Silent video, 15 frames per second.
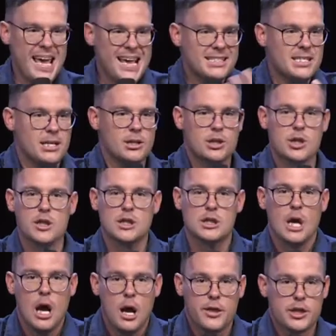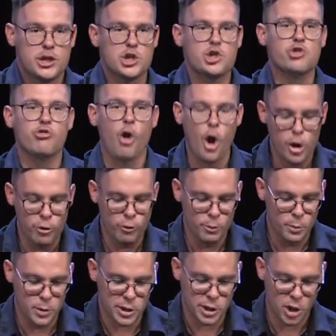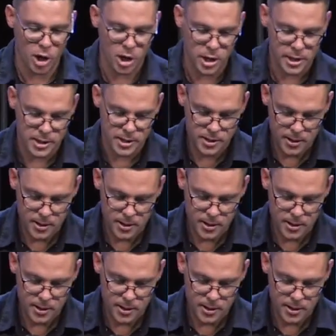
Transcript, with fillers: enter into this, this throne room with God.